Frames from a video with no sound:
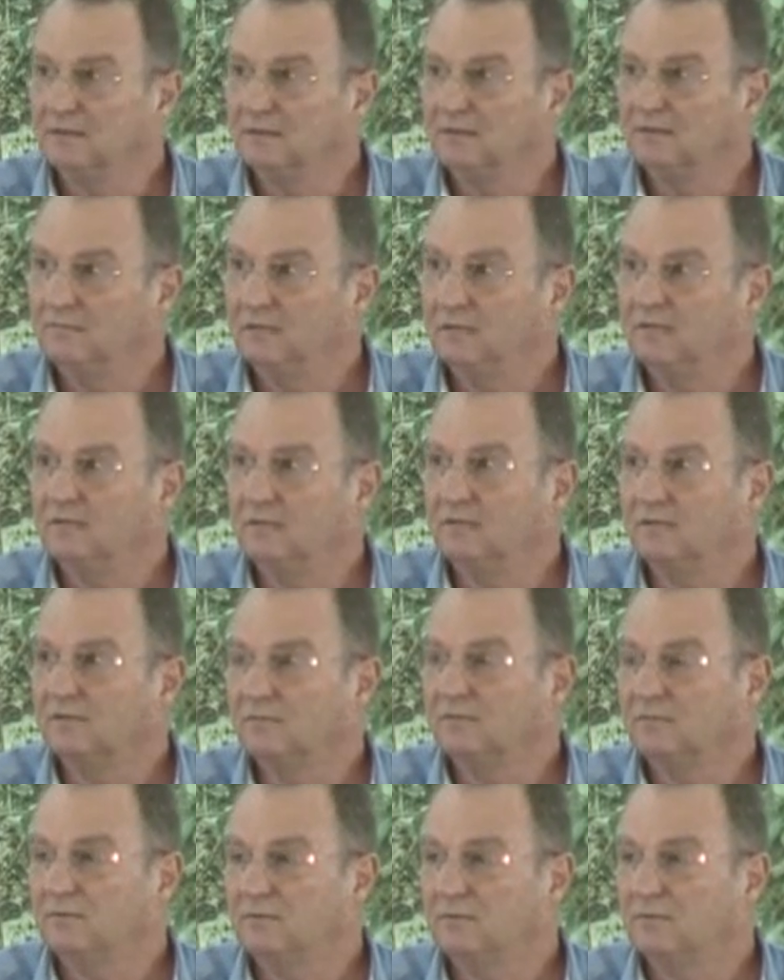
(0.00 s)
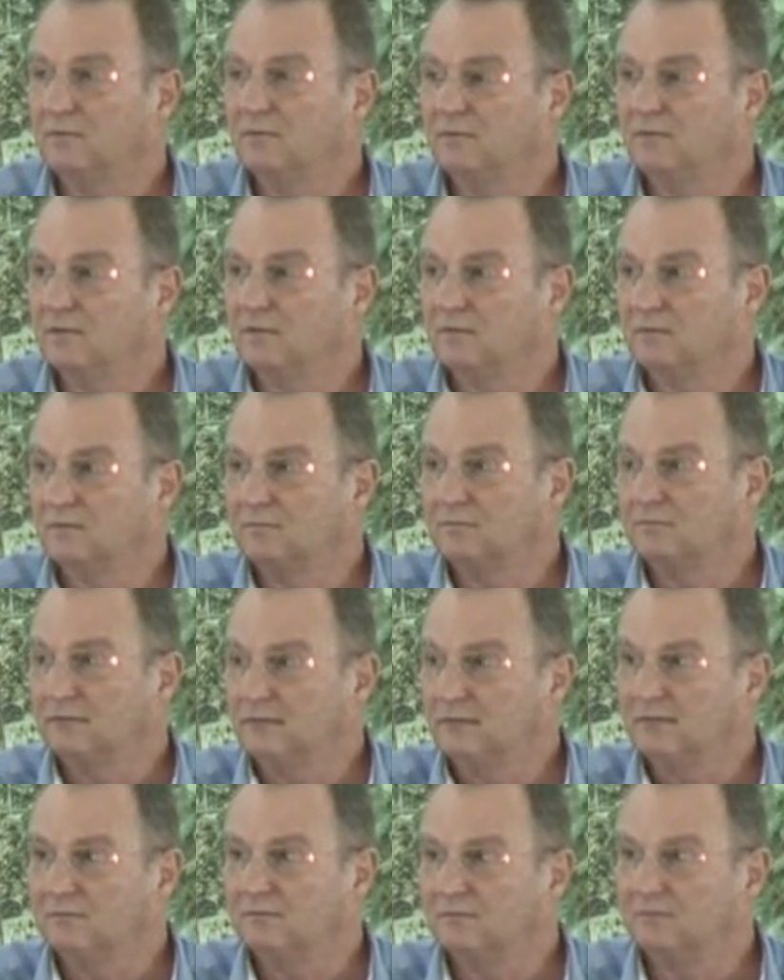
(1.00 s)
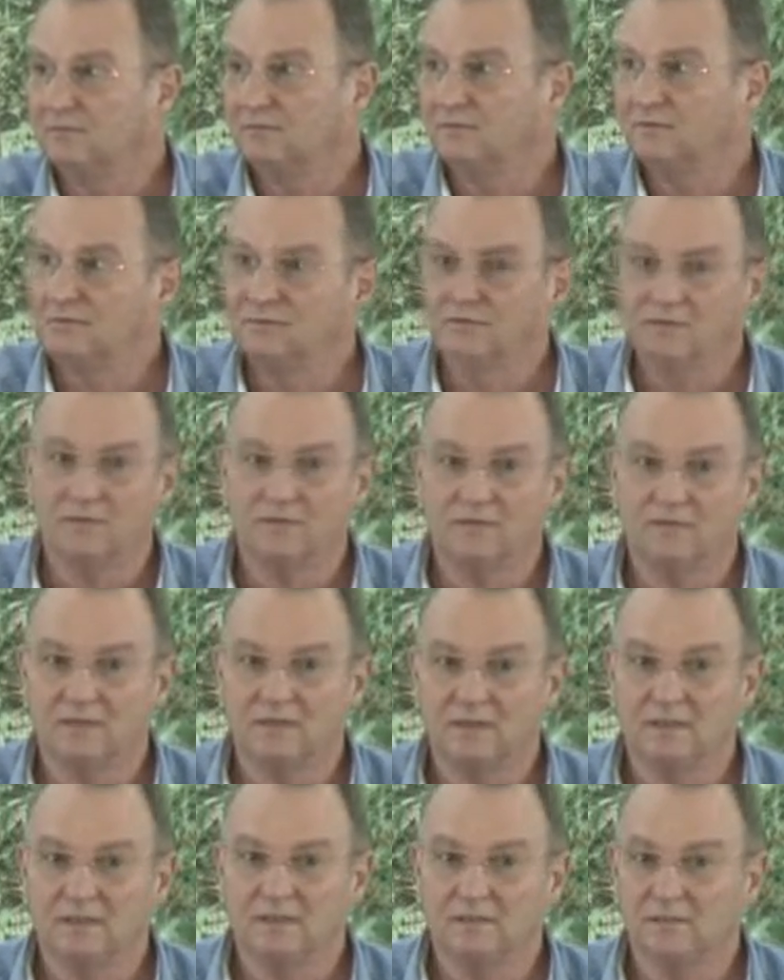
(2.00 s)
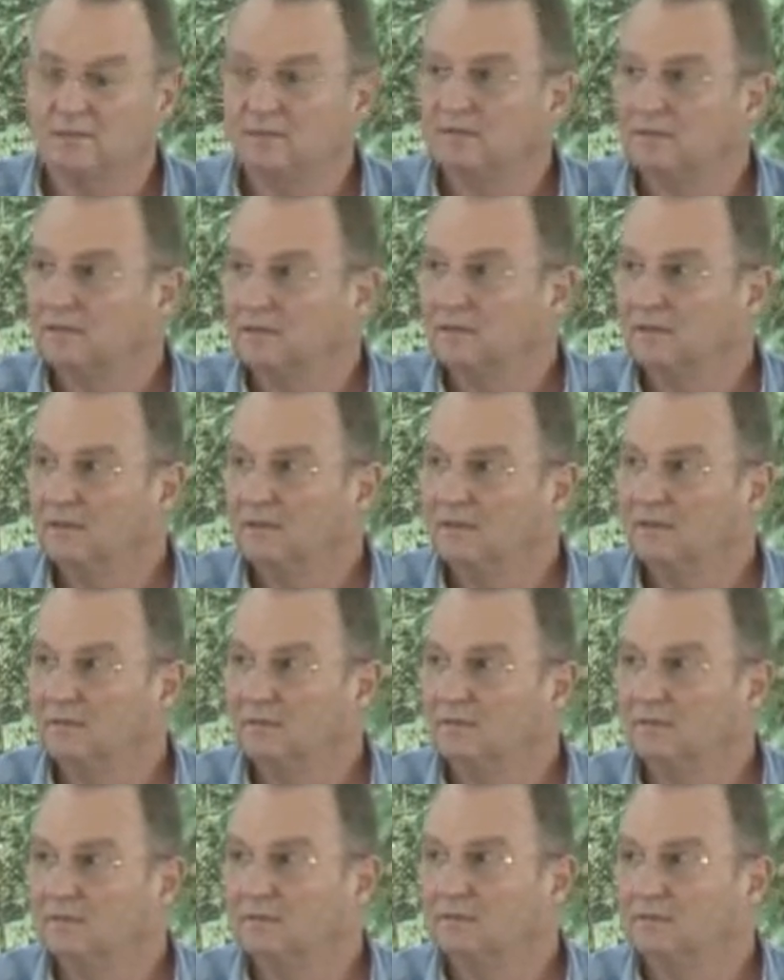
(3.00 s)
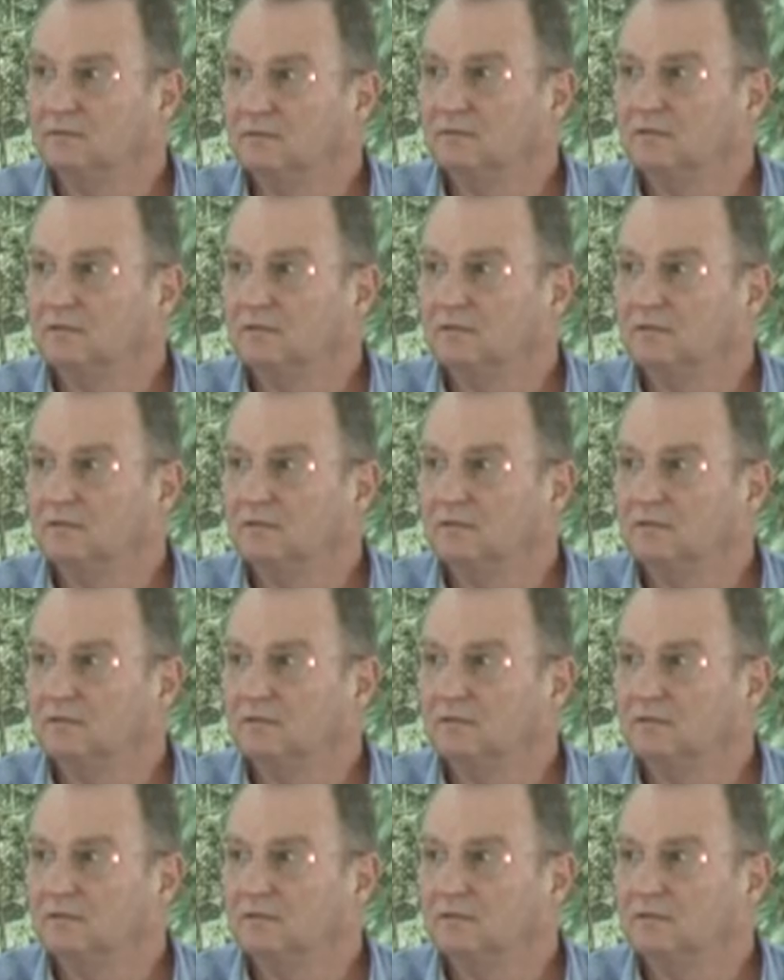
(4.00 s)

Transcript: in a way that actually works, just to please the foreign donors, and that's not, not good.